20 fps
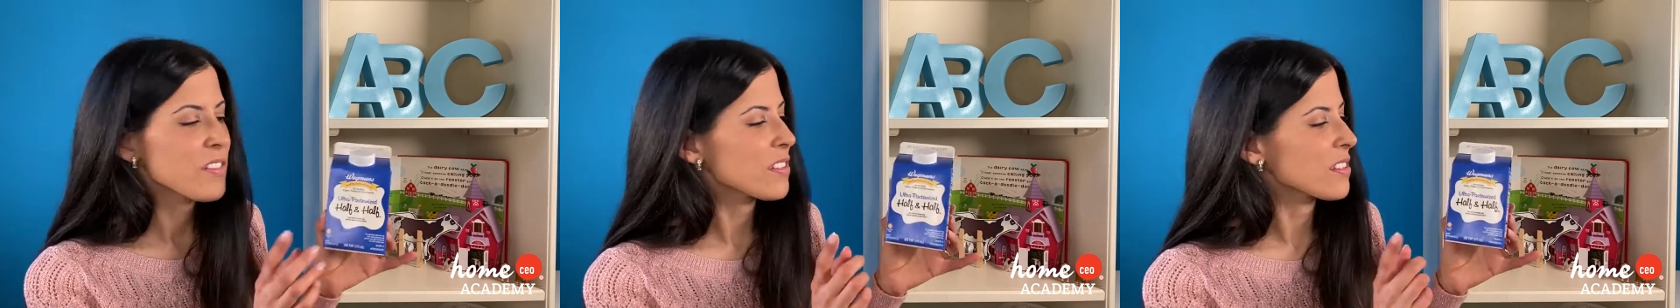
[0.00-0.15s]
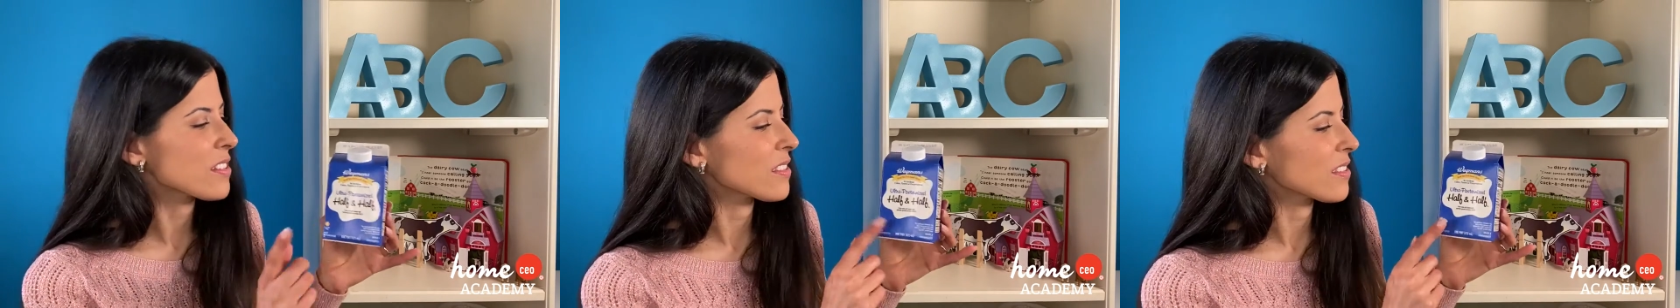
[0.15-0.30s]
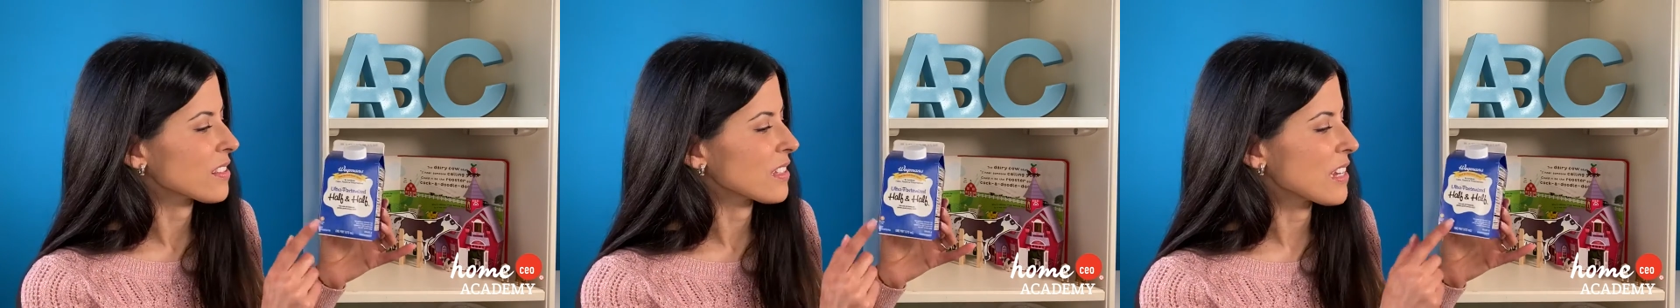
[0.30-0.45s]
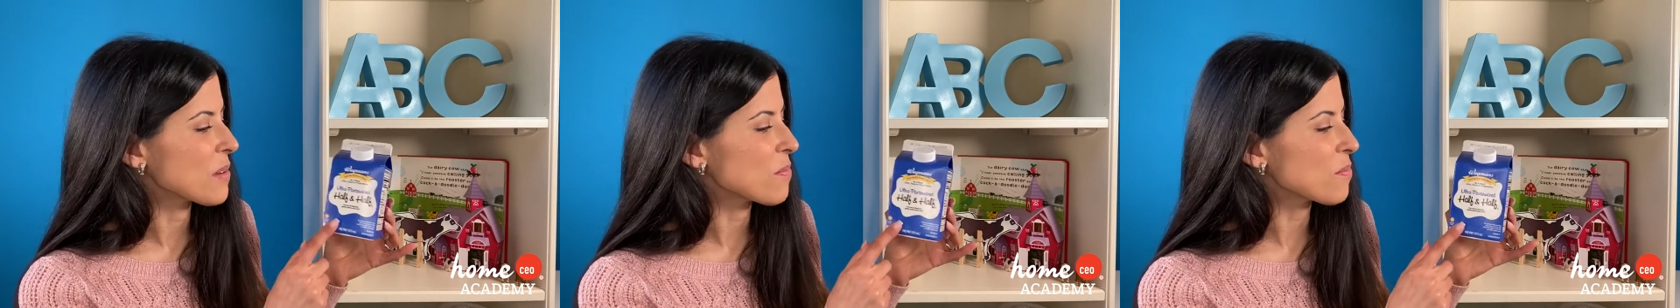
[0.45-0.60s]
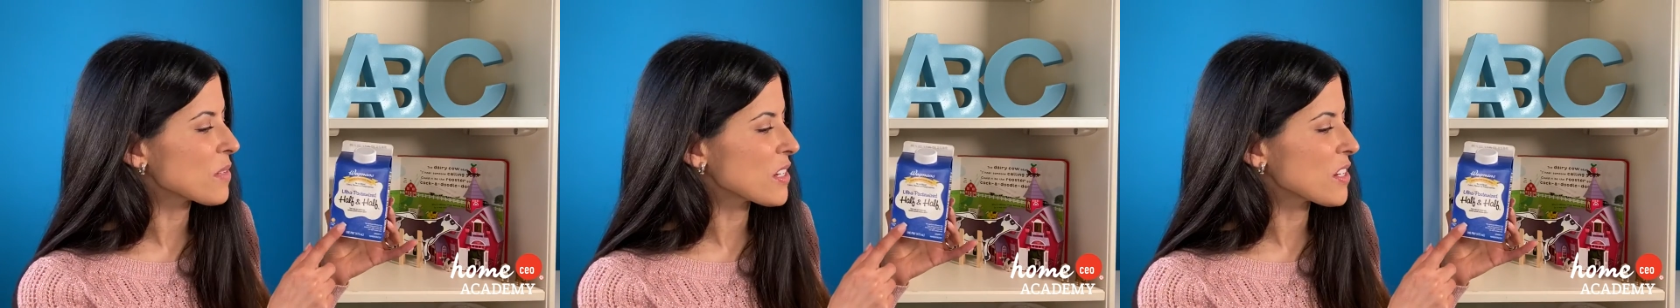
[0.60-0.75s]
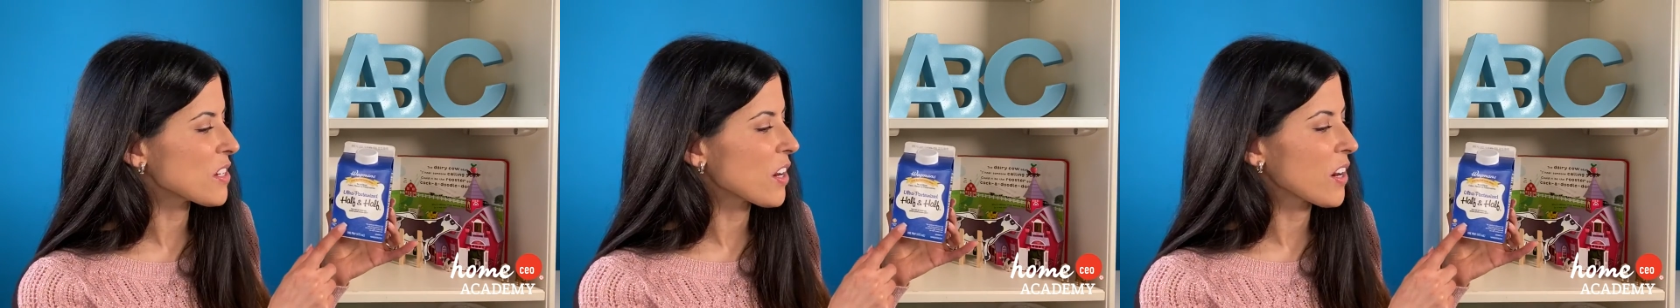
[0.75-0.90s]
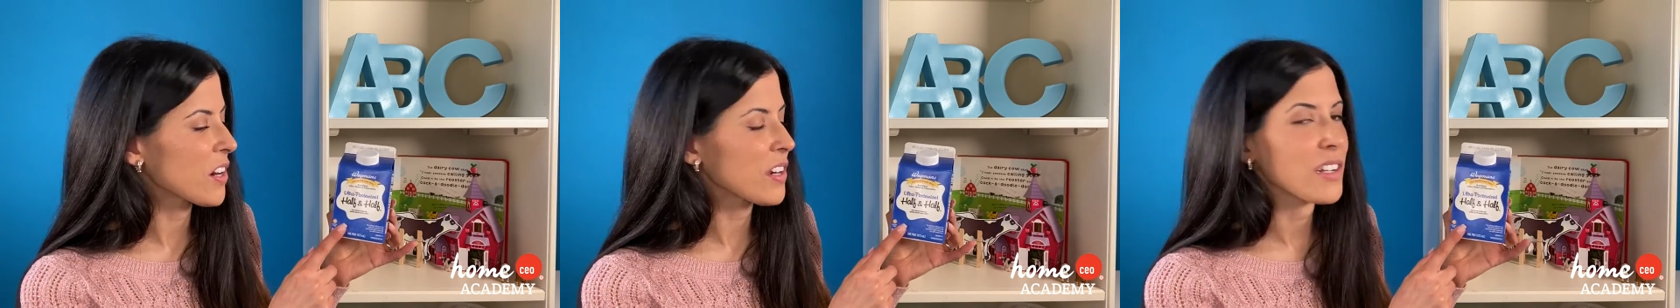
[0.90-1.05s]
This is an empty
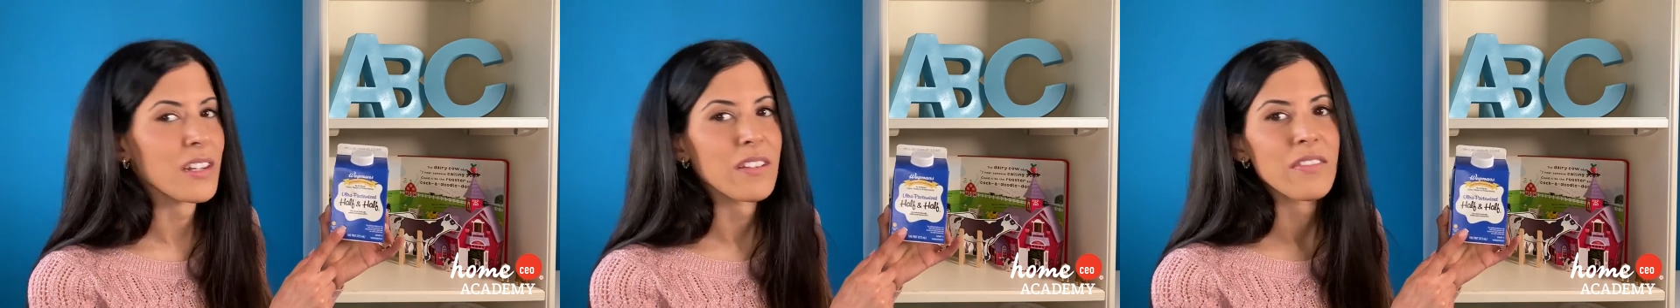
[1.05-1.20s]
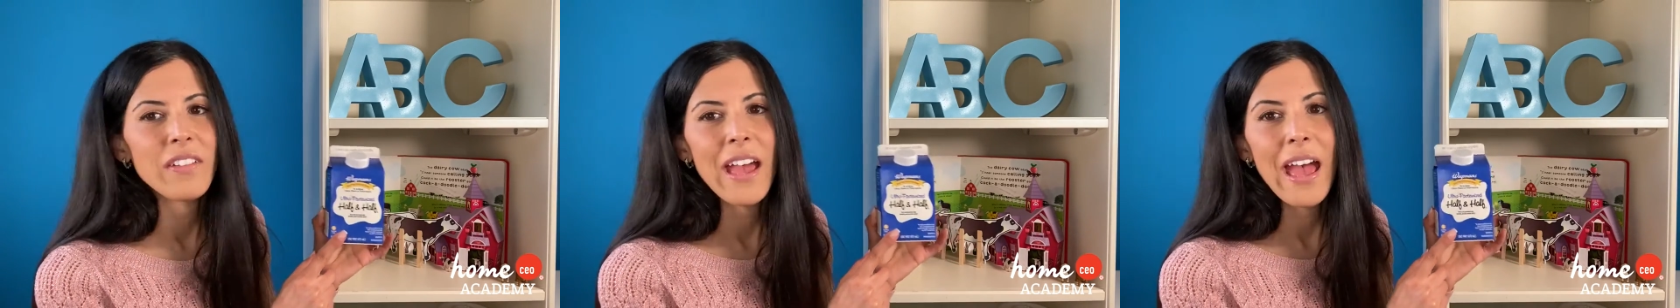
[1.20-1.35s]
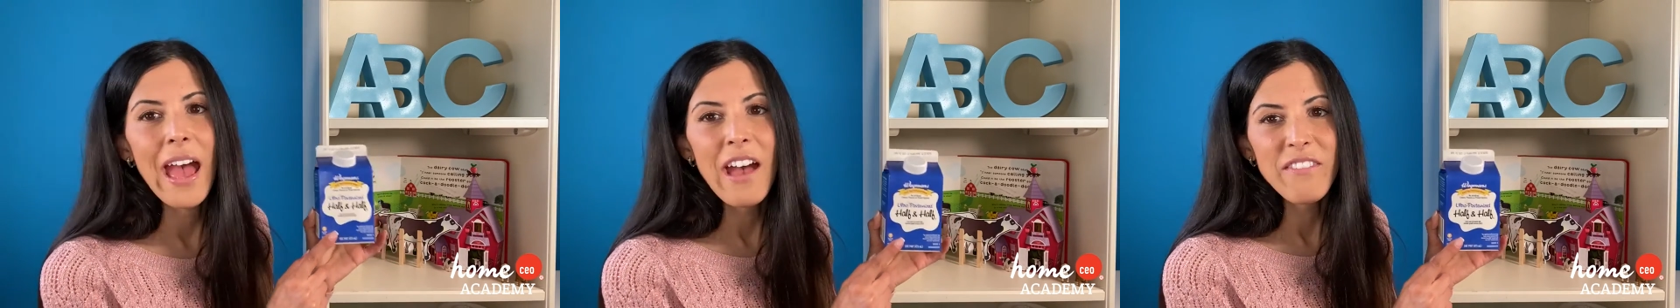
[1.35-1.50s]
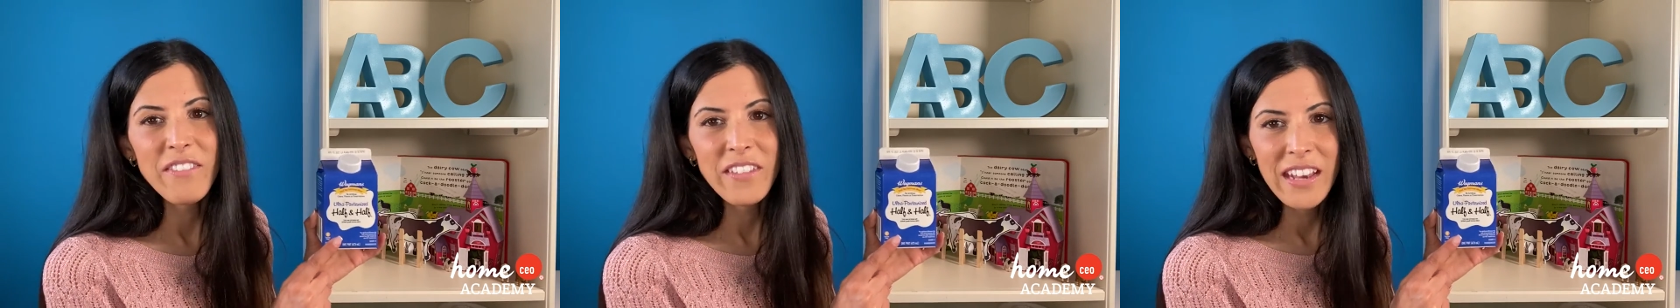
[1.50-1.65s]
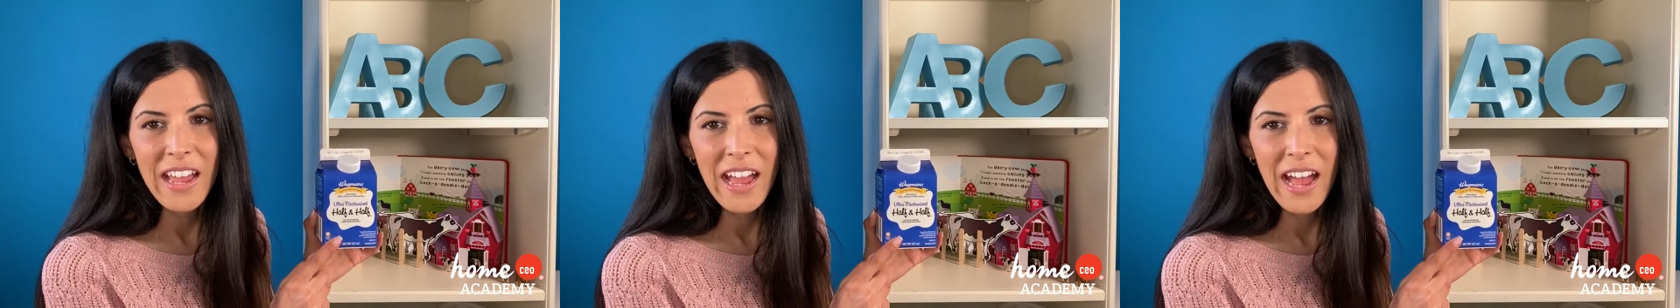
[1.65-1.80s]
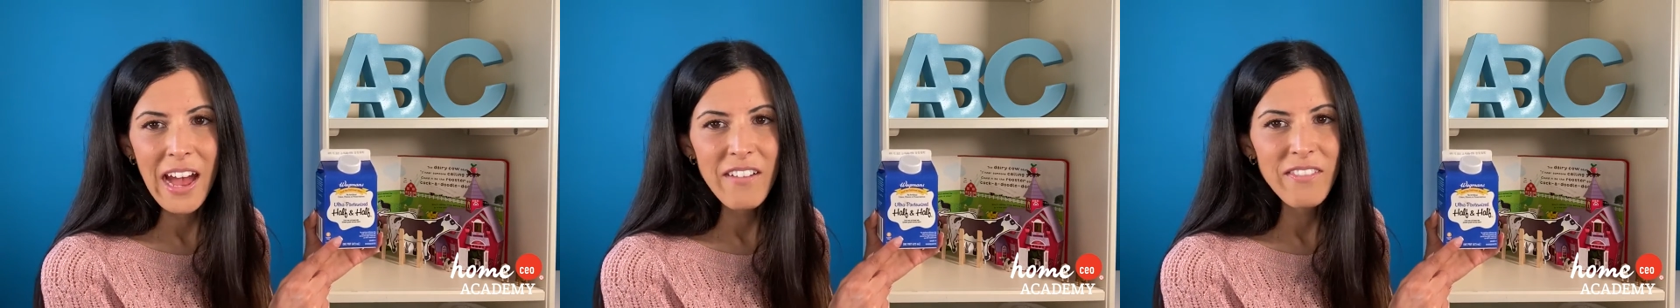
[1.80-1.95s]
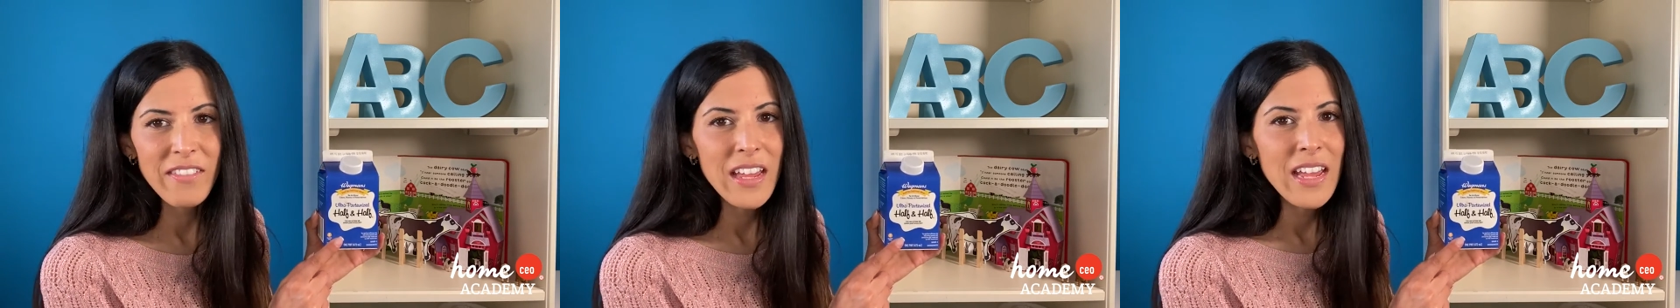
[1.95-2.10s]
carton of half and
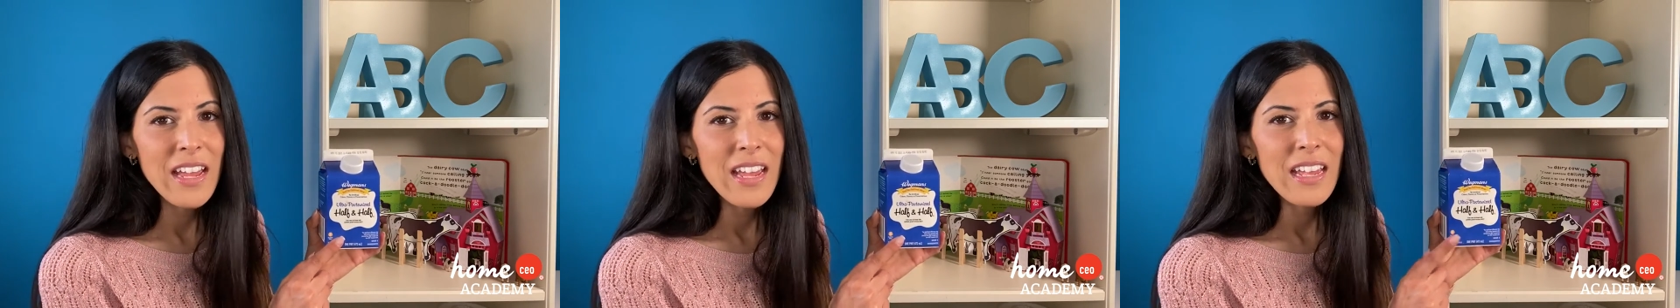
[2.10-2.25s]
half.